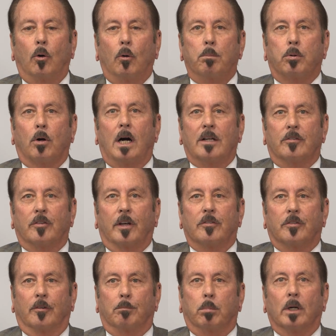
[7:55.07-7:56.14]

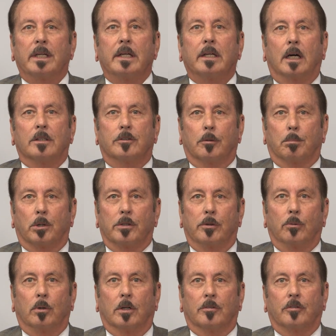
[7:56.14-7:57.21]
process of bringing
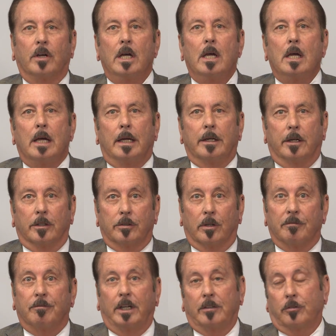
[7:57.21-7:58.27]
entrepreneurs and other
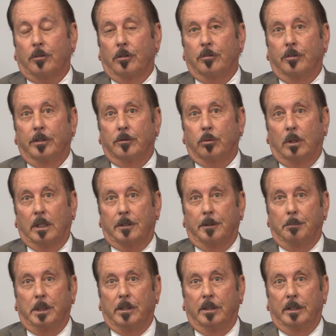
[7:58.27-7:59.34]
investors into our
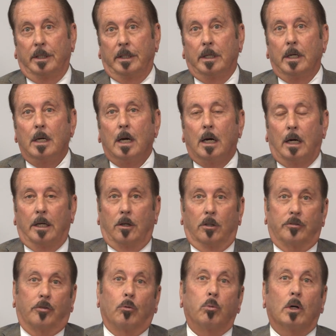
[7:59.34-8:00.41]
community. I
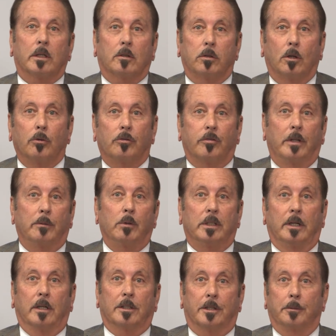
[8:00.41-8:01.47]
also work closely with
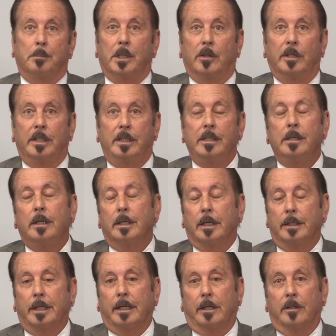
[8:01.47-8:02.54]
our community
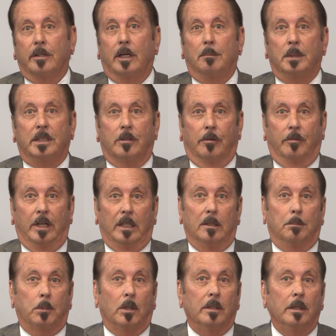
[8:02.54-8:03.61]
and economic
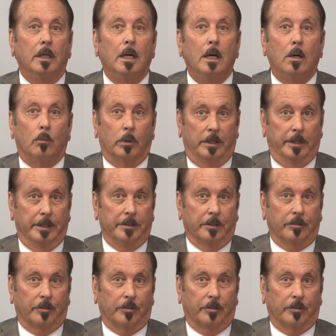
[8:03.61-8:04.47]
developer within the